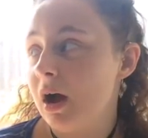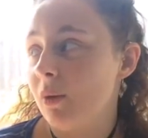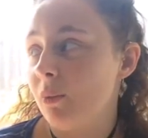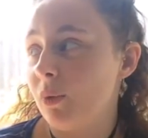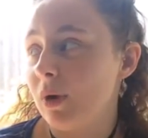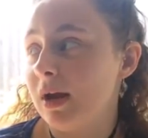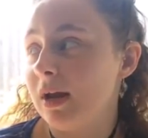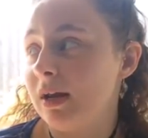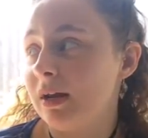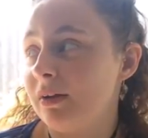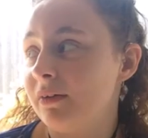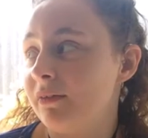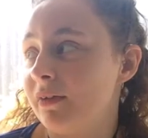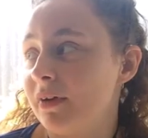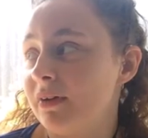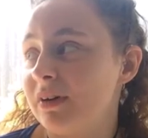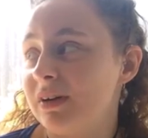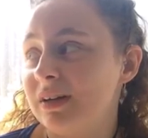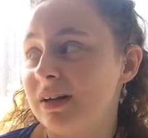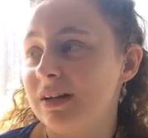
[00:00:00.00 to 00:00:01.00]
we
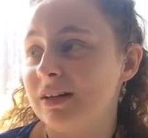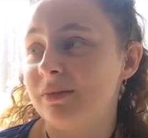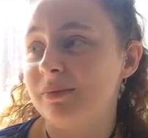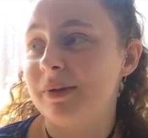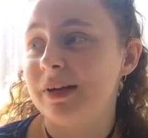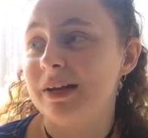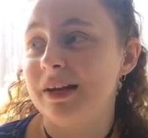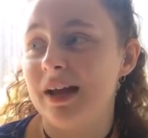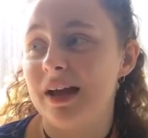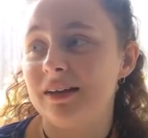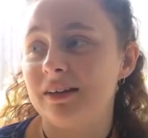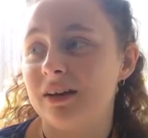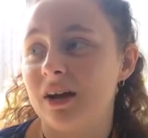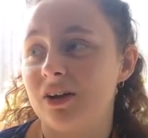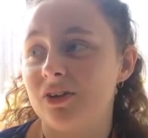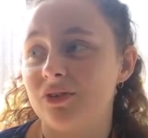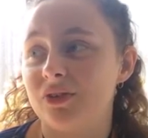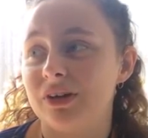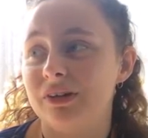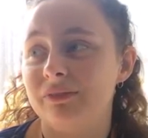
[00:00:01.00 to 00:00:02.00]
really need to be as a
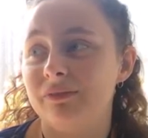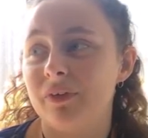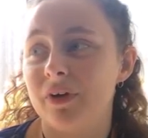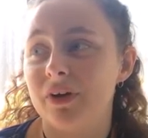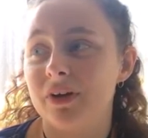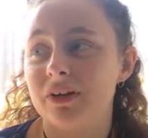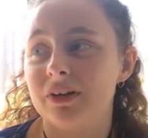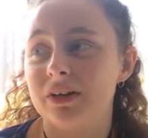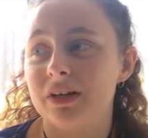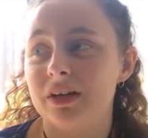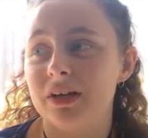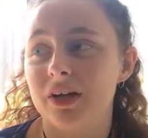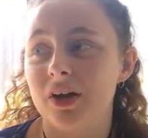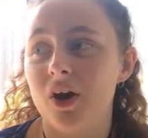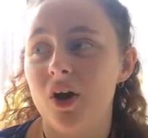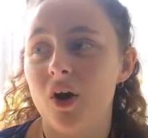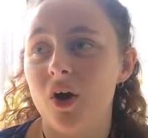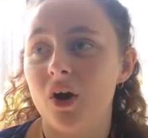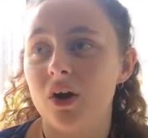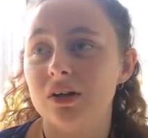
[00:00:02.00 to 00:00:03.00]
country focusing
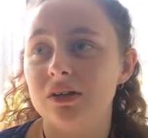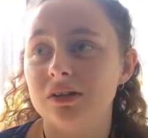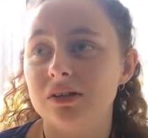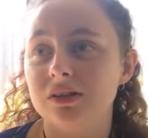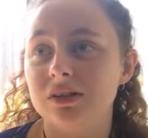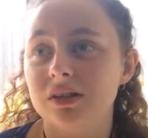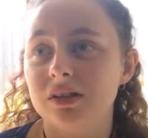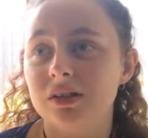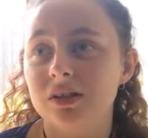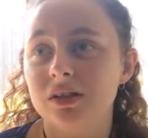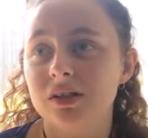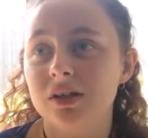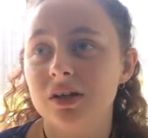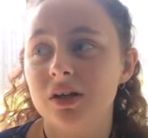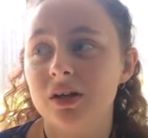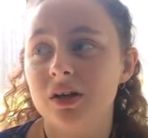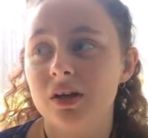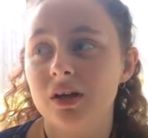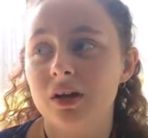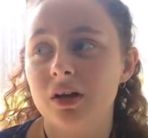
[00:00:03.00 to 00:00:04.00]
on
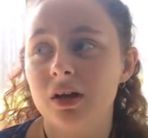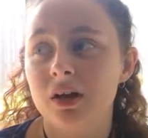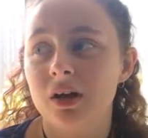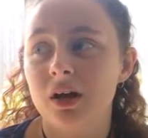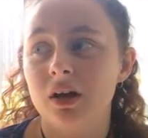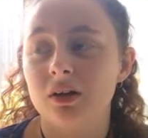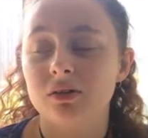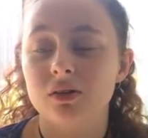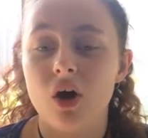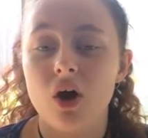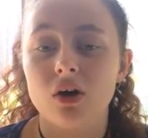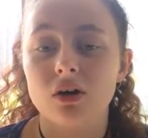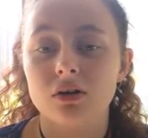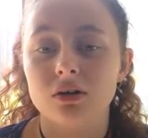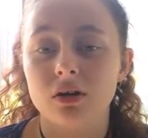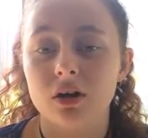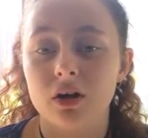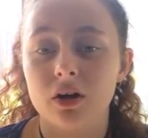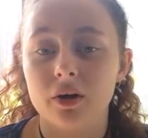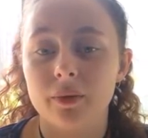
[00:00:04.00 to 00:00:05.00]
long
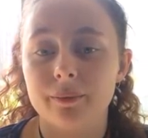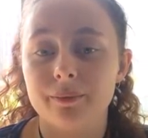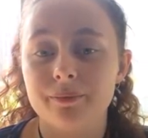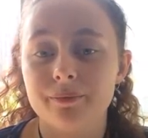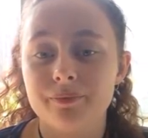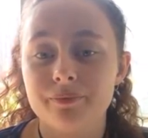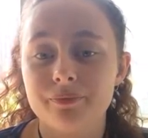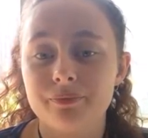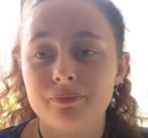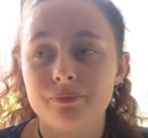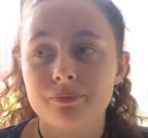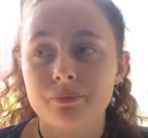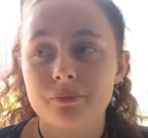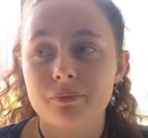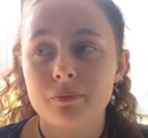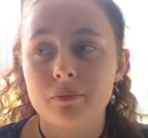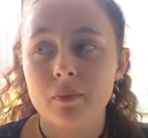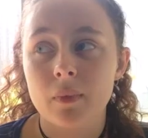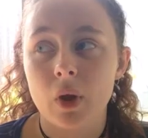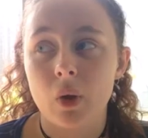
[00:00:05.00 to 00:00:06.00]
term,
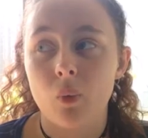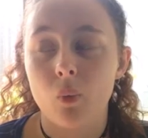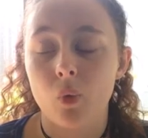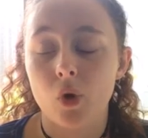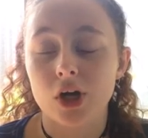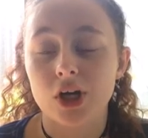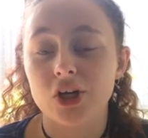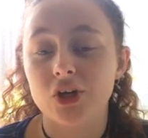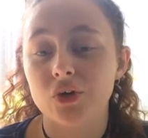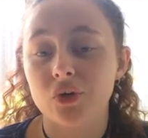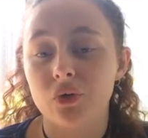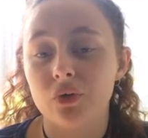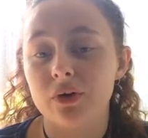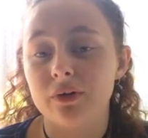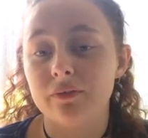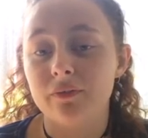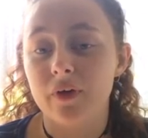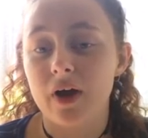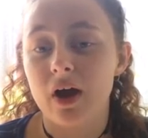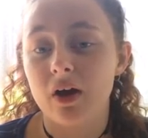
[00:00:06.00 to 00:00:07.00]
what is good
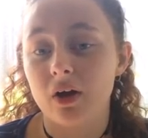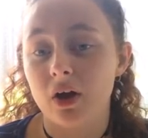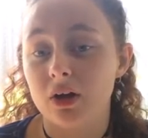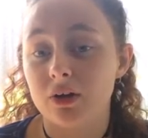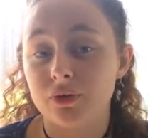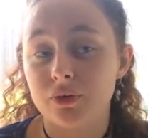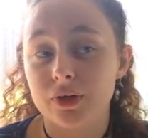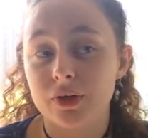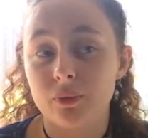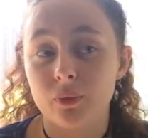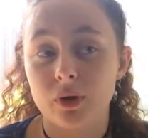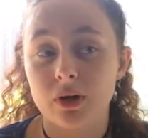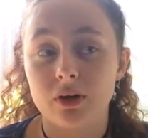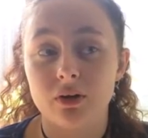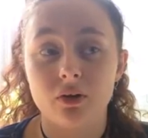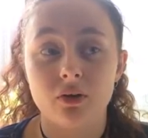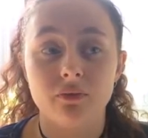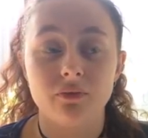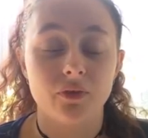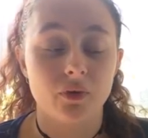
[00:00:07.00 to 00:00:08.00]
for our country, what is
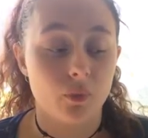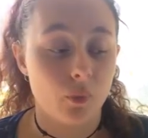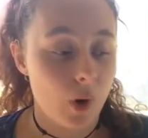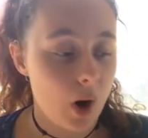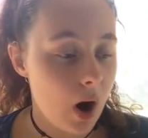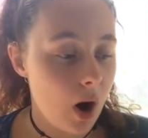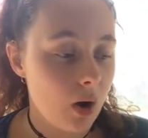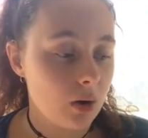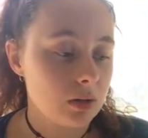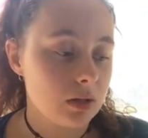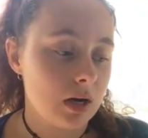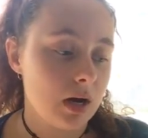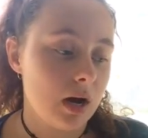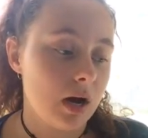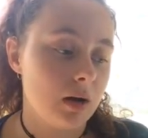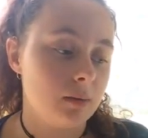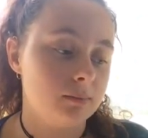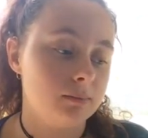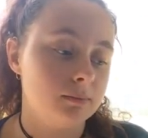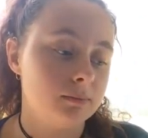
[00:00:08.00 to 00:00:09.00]
good for the world.
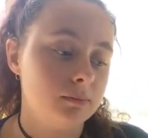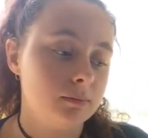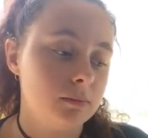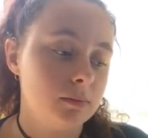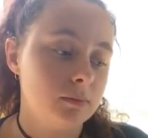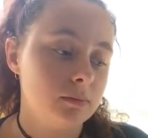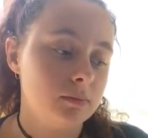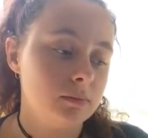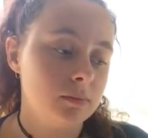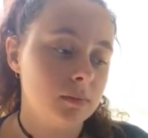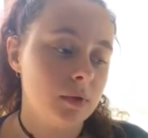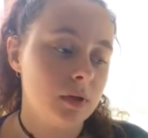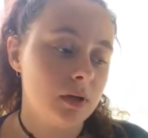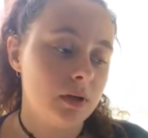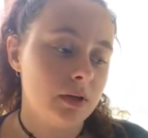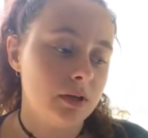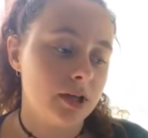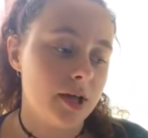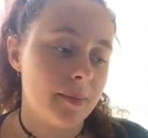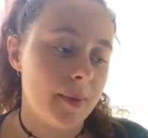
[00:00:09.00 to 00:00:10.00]

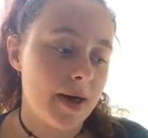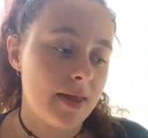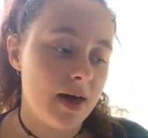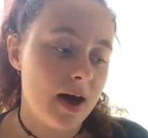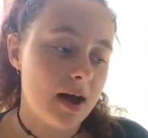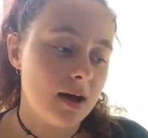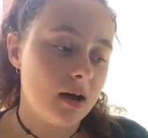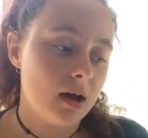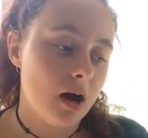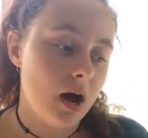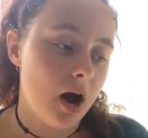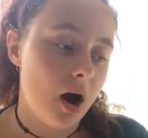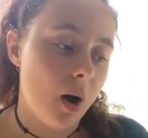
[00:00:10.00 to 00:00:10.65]
So by that,